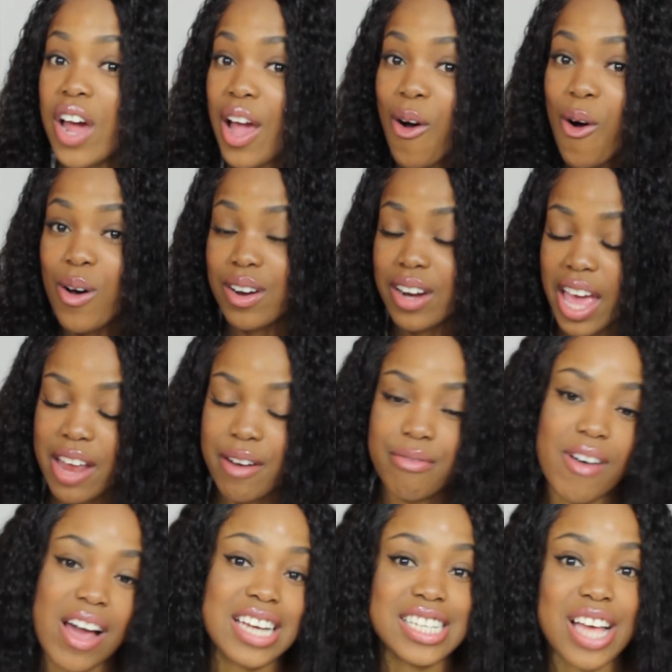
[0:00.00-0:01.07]
try it on and
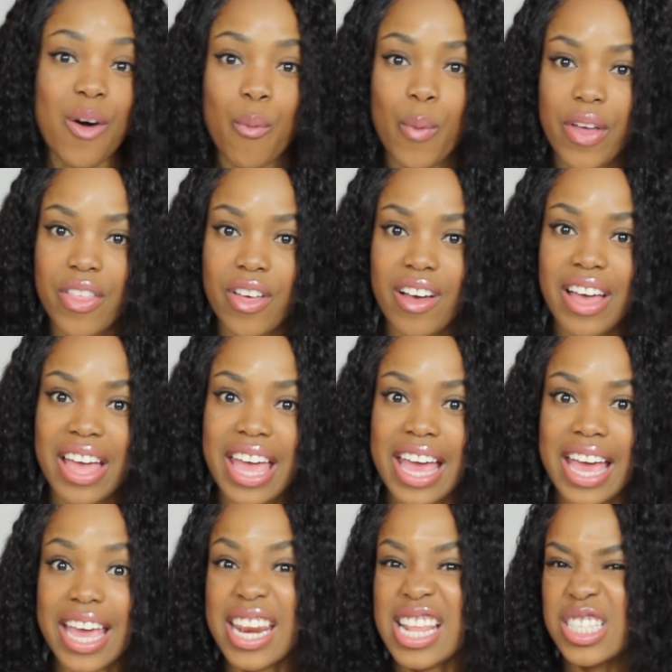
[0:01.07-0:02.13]
find out whether
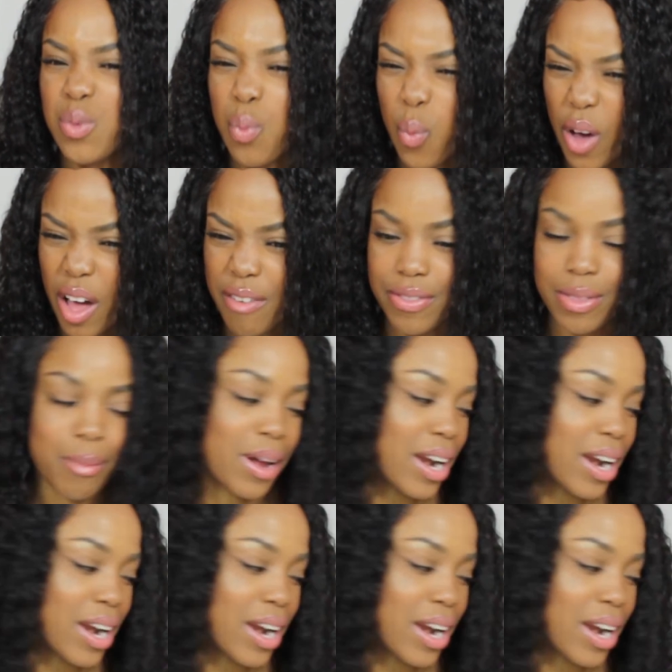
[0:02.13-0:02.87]
it is worth the